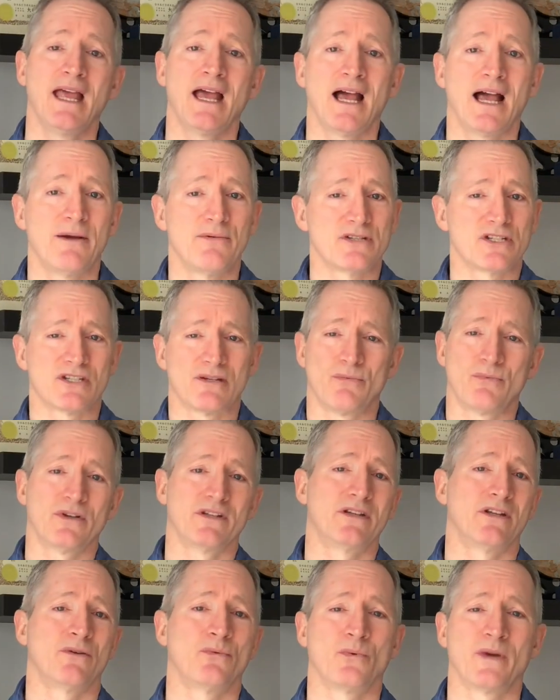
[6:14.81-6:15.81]
I was,
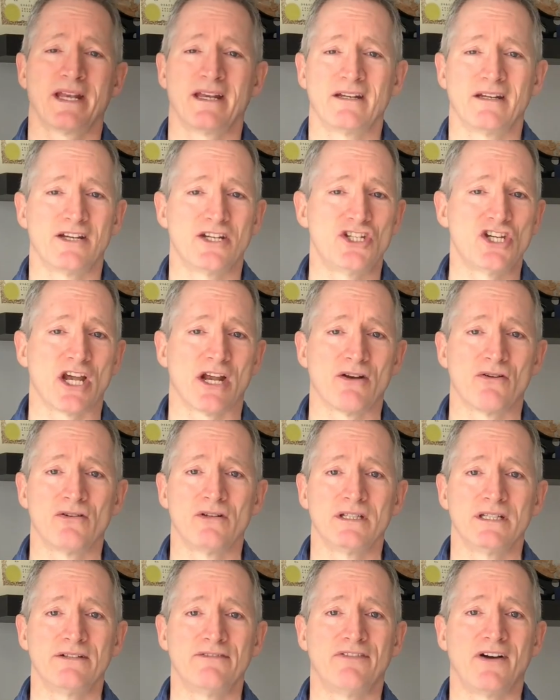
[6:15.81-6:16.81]
you know, went in a
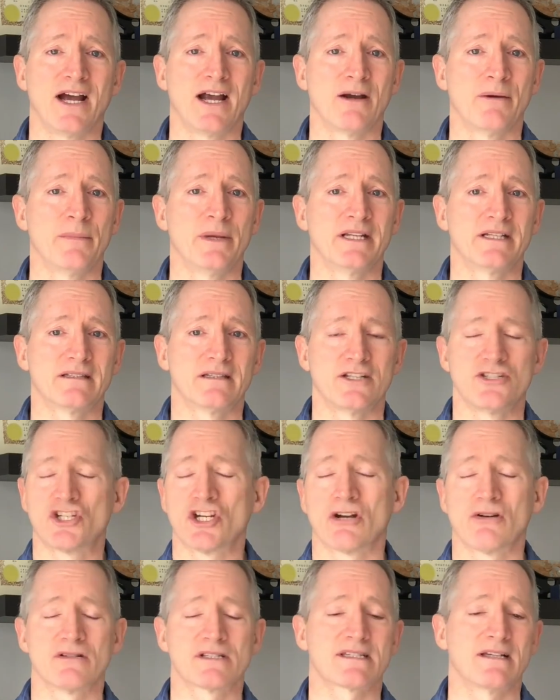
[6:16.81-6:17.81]
general environment,
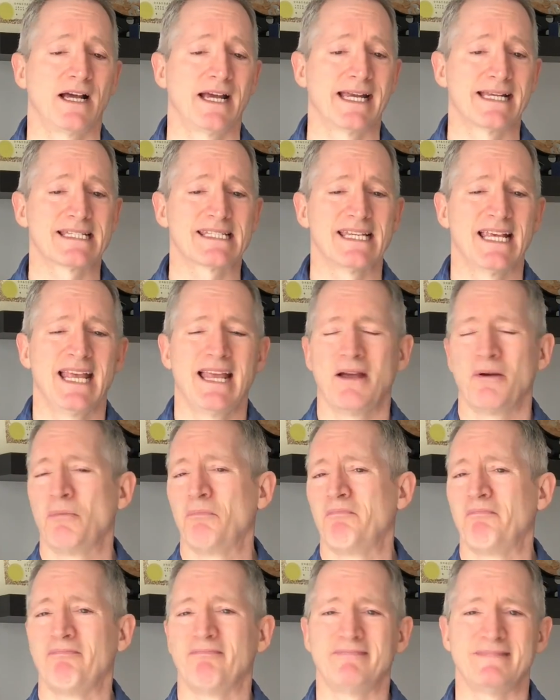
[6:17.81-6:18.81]
general science,
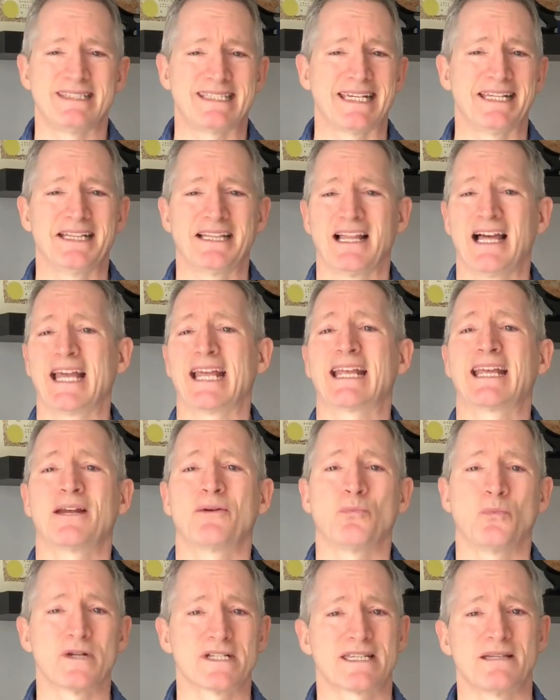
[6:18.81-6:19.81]
didn't like
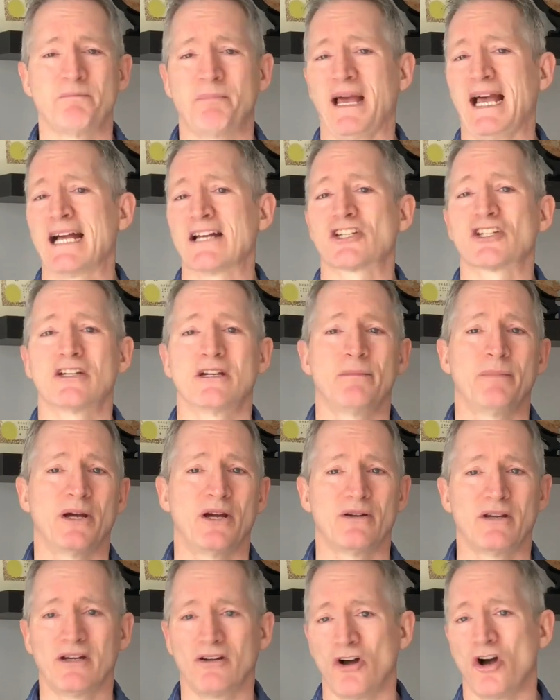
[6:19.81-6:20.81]
it, wasn't passionate
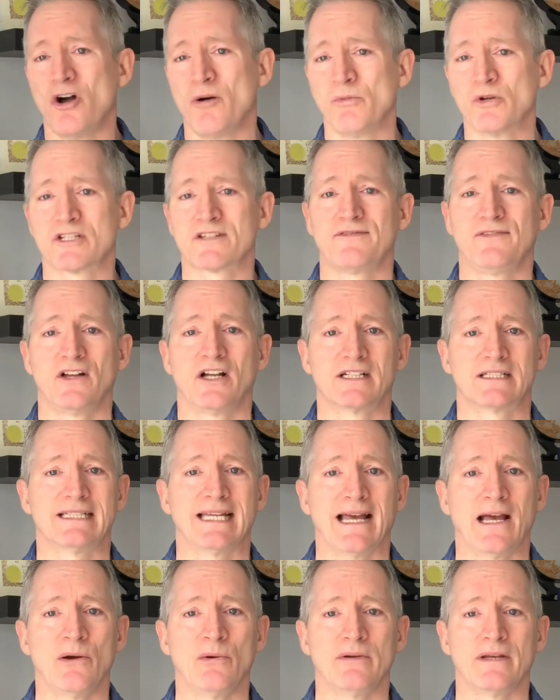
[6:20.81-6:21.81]
about it, almost flunked
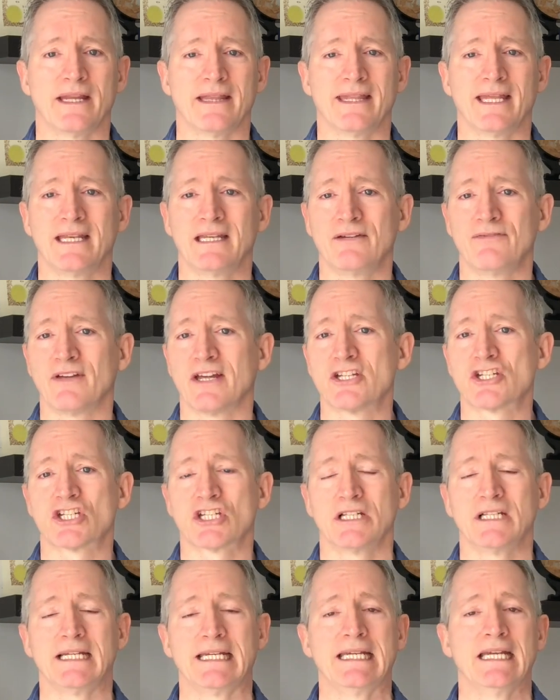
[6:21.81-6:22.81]
out, and then
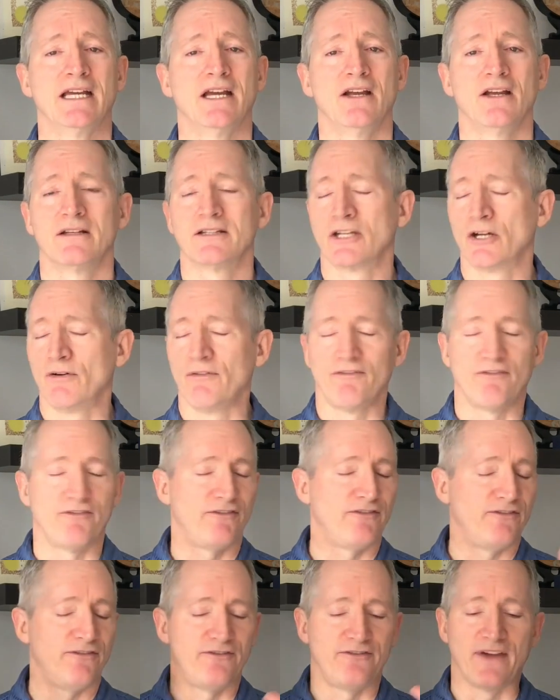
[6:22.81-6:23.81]
eventually, you know,
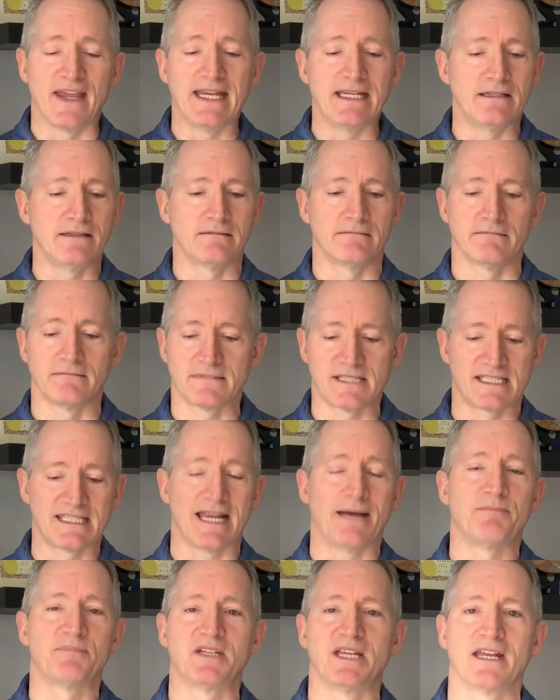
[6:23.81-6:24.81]
fate
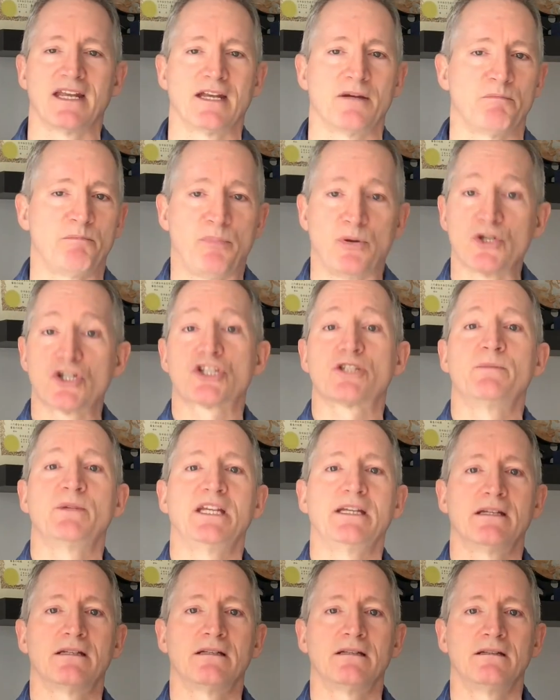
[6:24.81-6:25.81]
stepped in and pushed
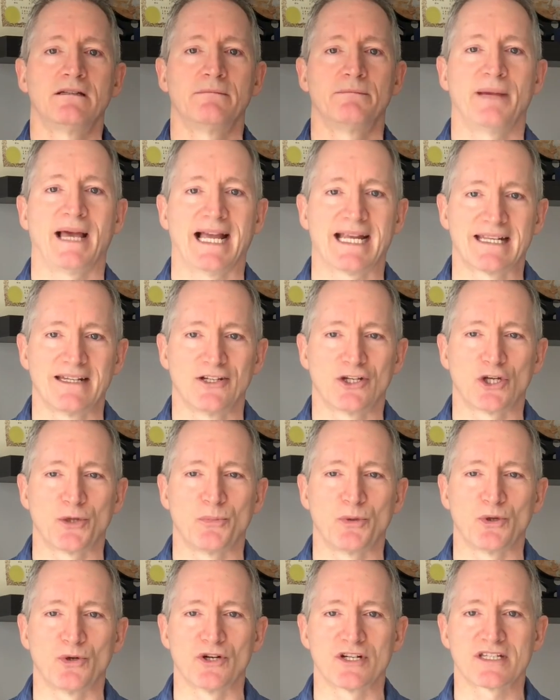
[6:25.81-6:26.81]
me back into
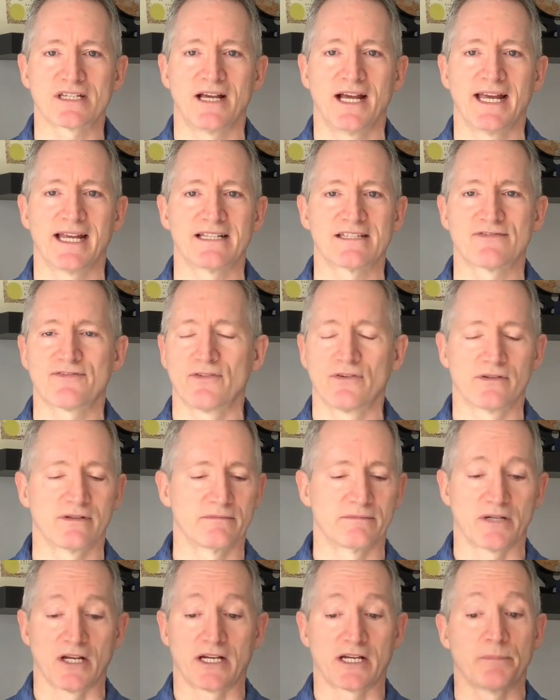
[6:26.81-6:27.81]
computer science for
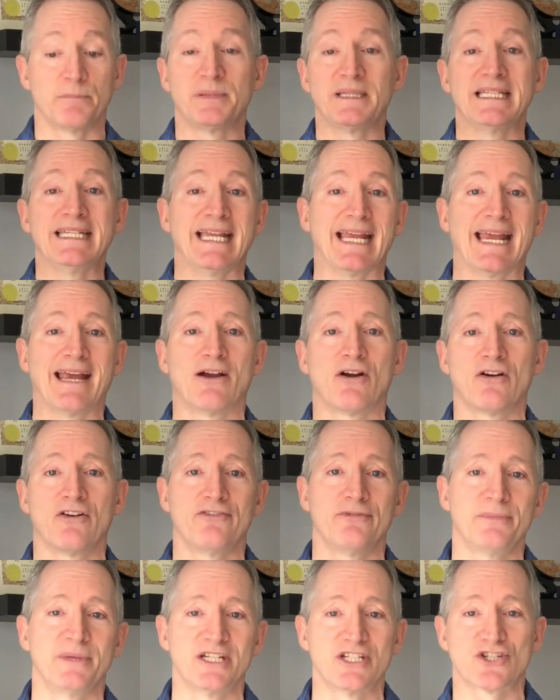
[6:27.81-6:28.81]
a complete era of
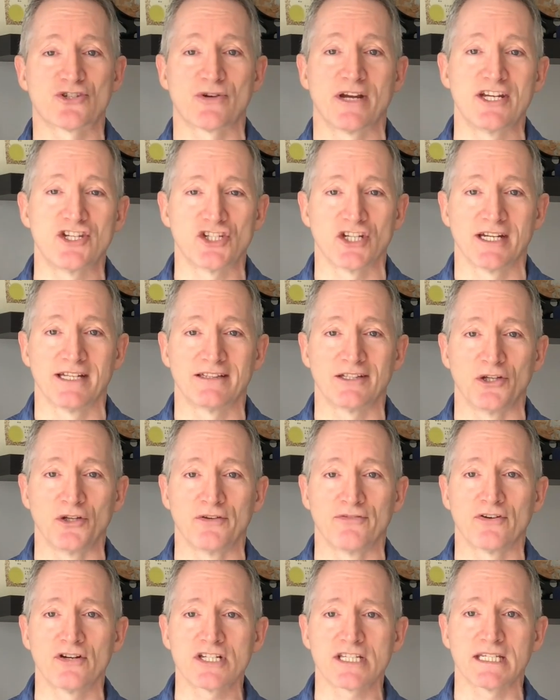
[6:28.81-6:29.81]
administration at the
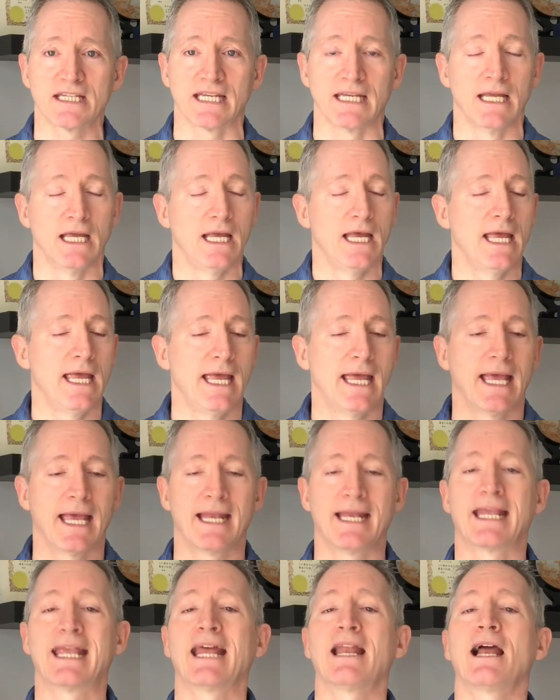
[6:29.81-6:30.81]
university. And
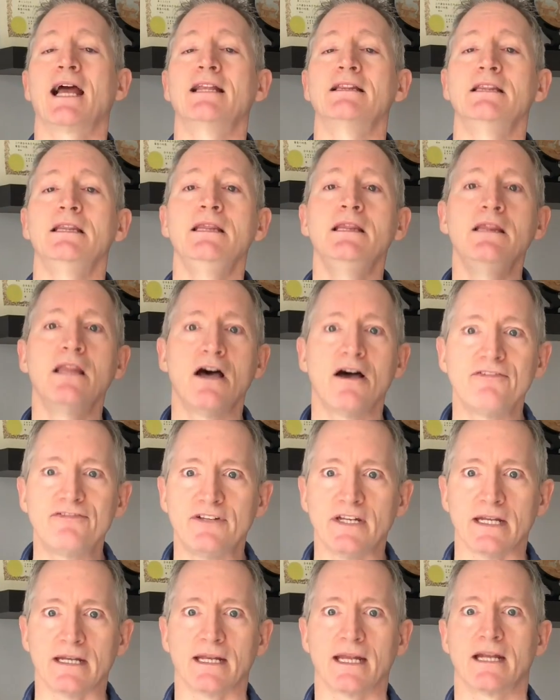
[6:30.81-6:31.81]
again, I loved
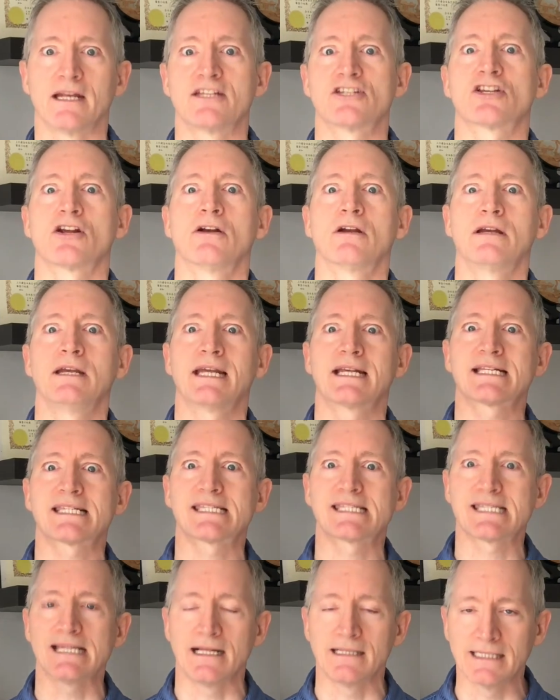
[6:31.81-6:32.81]
it, and I started
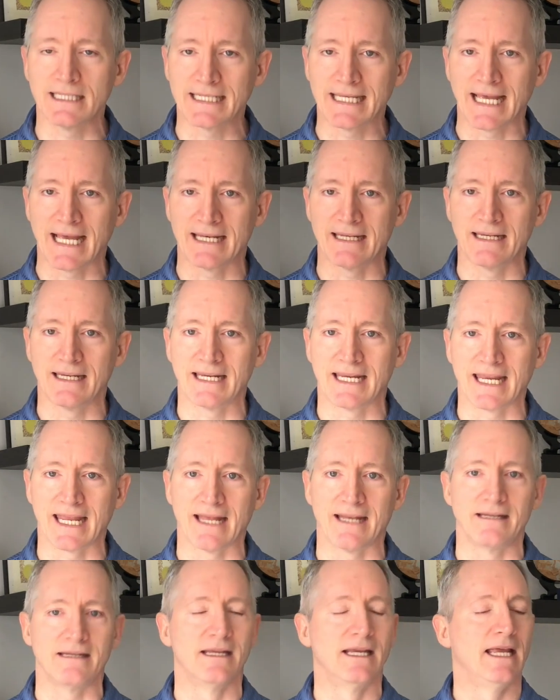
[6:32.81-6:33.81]
excelling at it again,
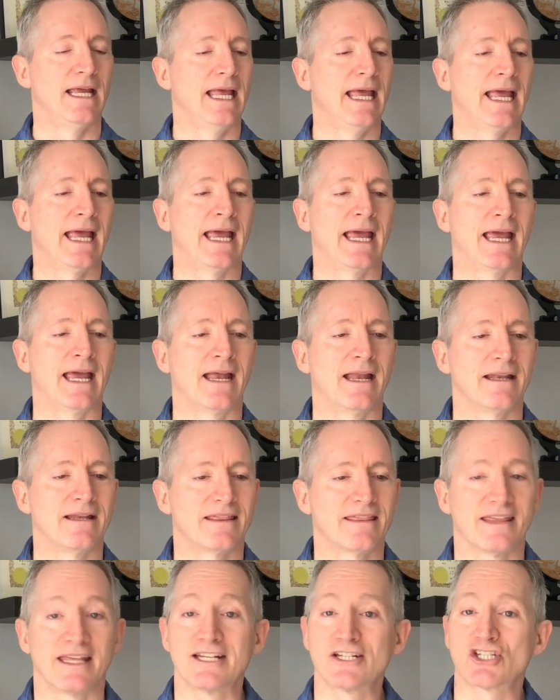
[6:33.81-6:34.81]
and
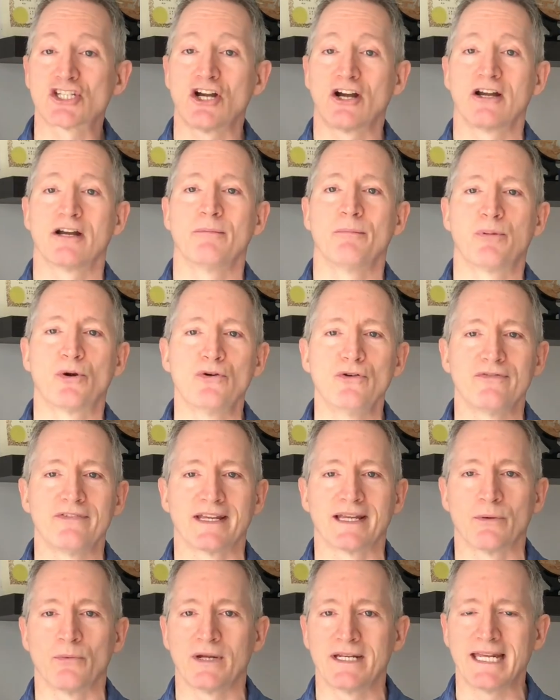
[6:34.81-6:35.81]
things started improving.
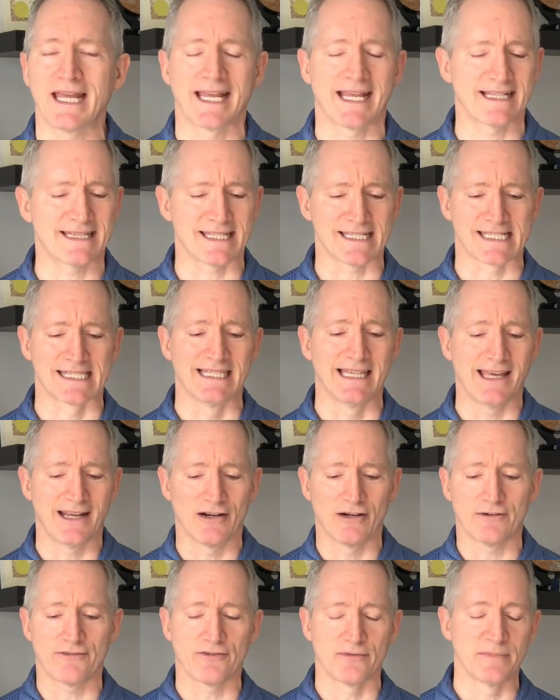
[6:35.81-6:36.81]
And one day I get this
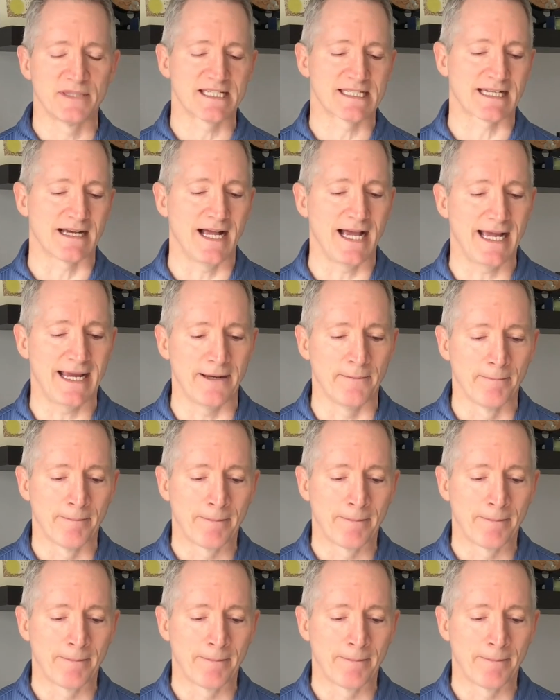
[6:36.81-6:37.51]
letter from this guy